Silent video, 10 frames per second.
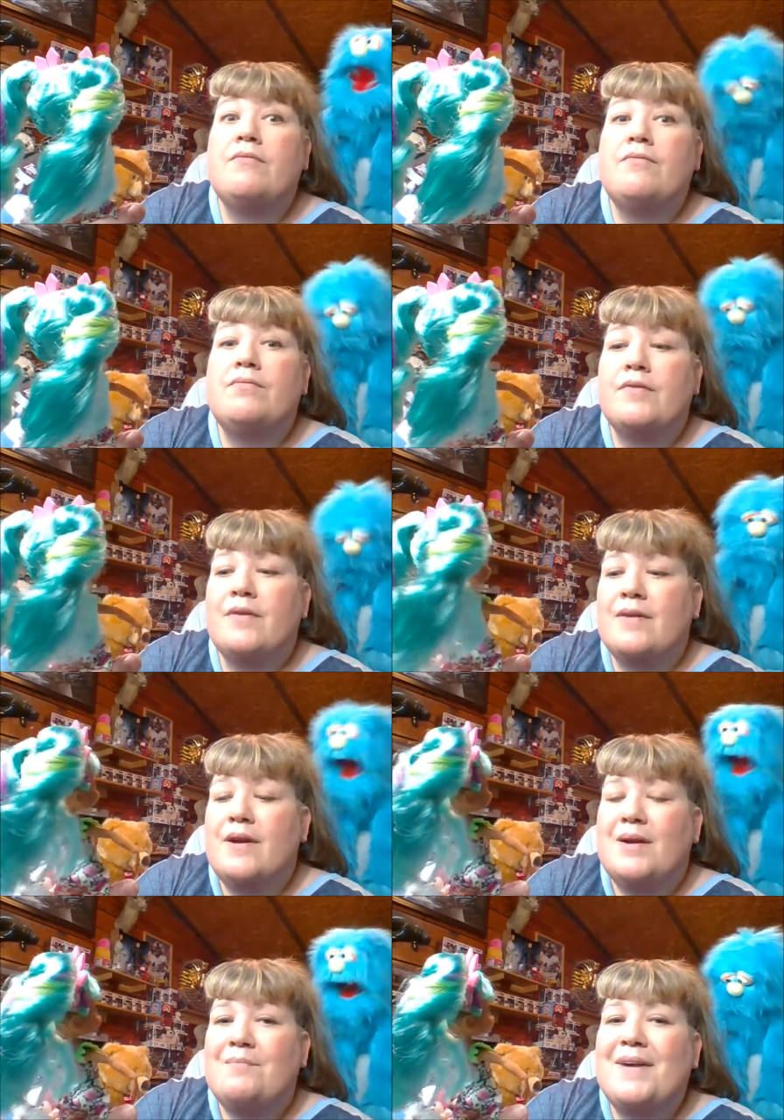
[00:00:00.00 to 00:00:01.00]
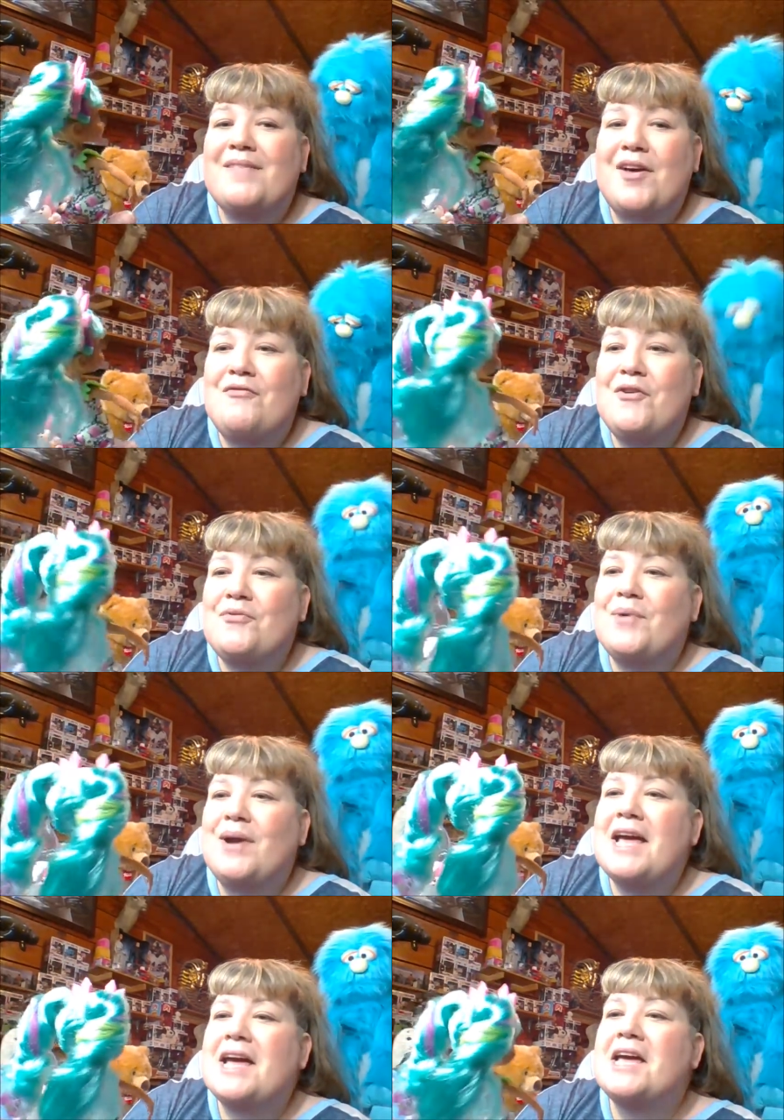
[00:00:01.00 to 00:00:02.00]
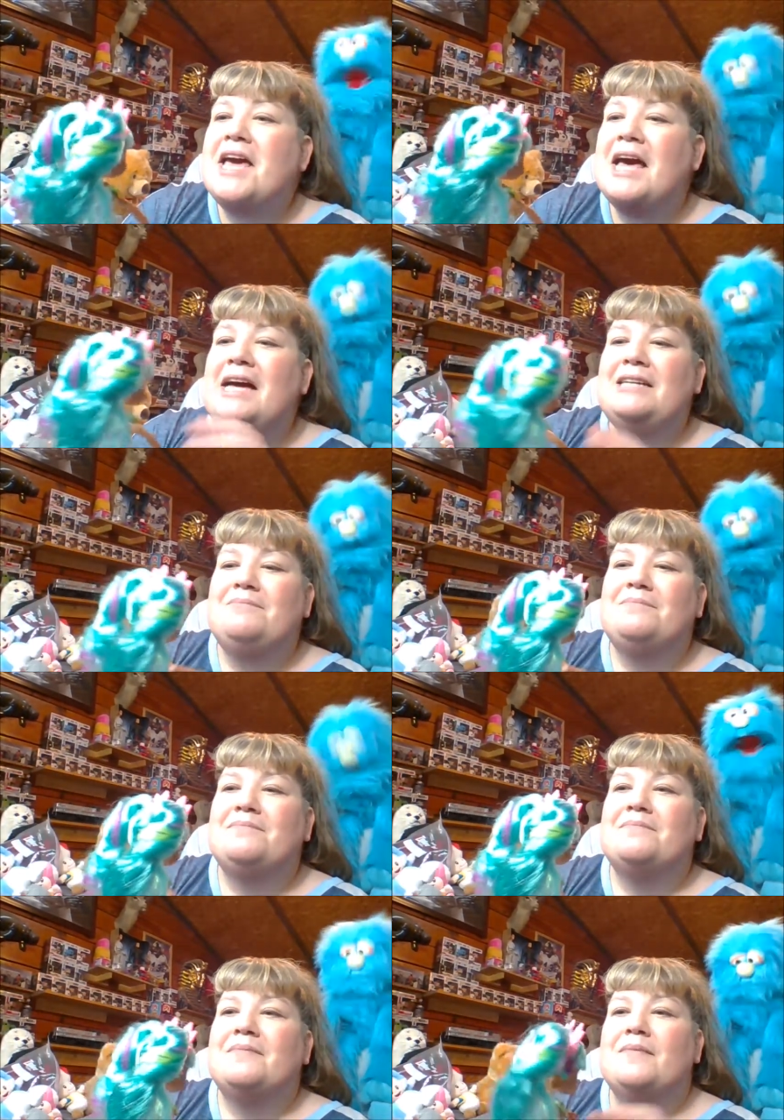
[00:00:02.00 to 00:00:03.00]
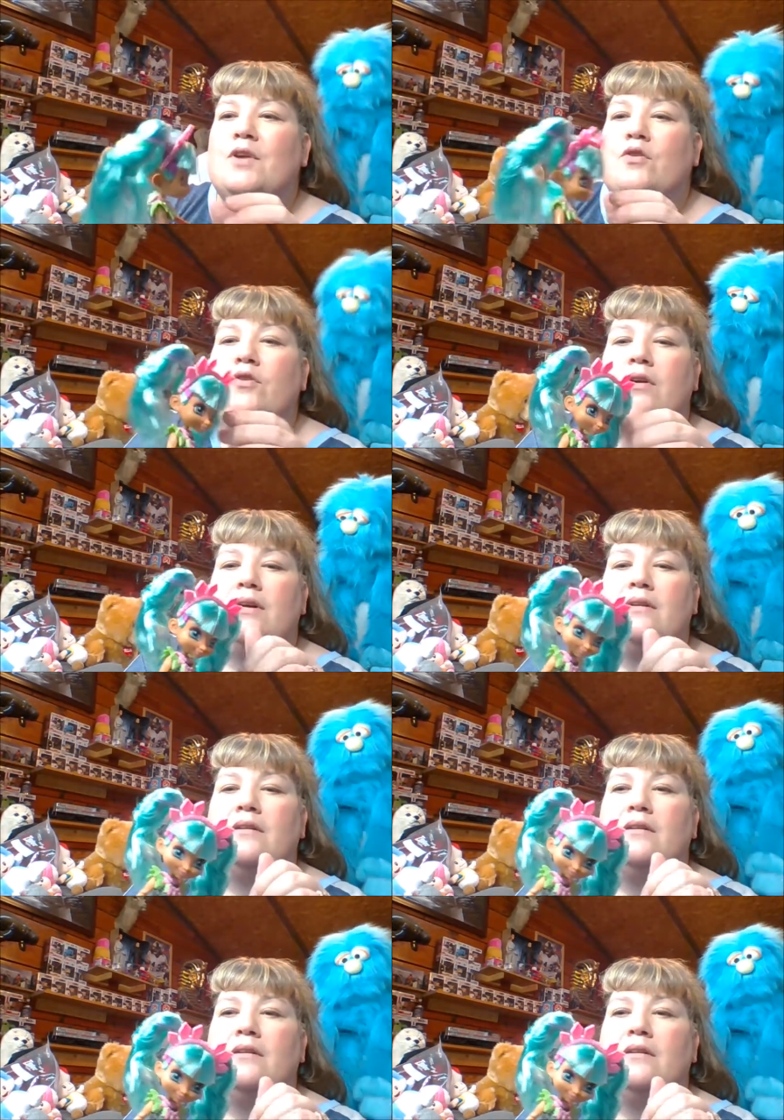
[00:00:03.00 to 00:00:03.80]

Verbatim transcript: Phone, I hate your phone. My cell phone's ringing again. I'm gonna throw it at the door. No, you're not.